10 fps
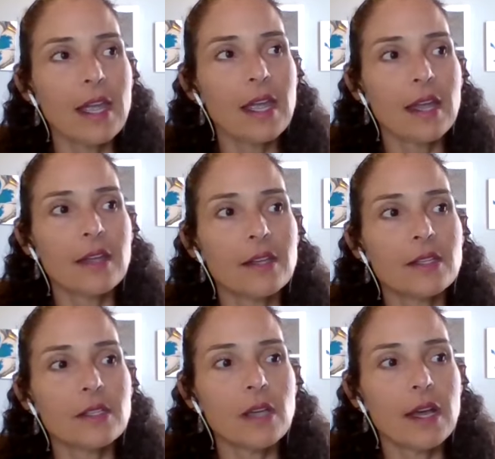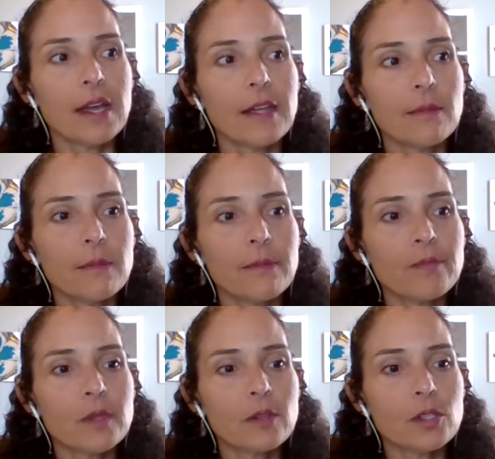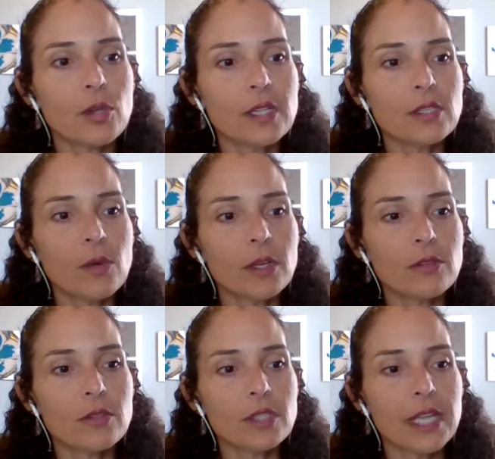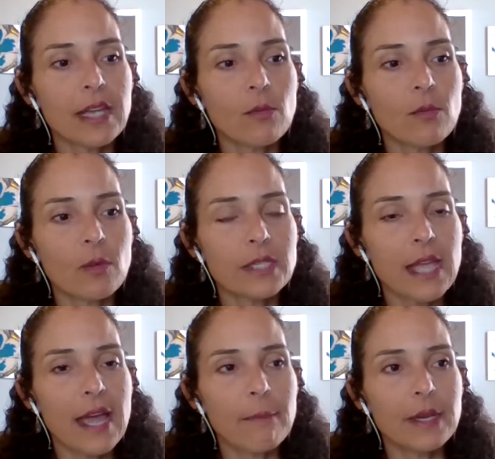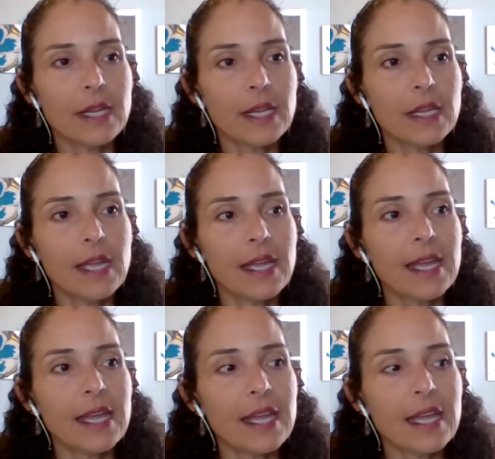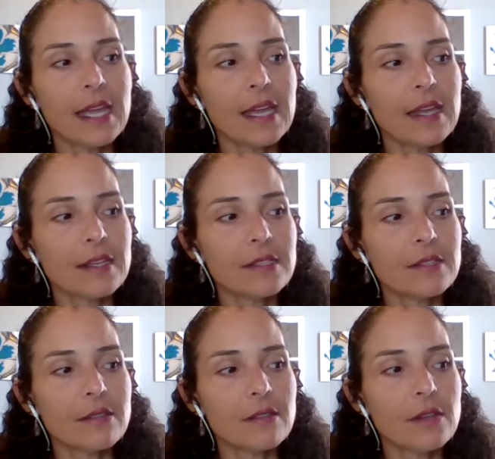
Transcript: And I tried to understand what was happening. And